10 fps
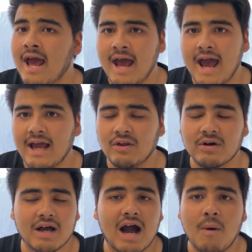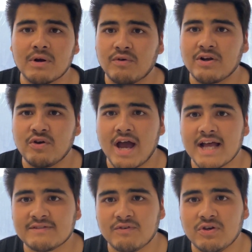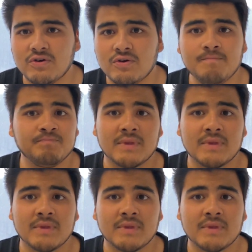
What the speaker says: hey, look, I want to run your ads for you.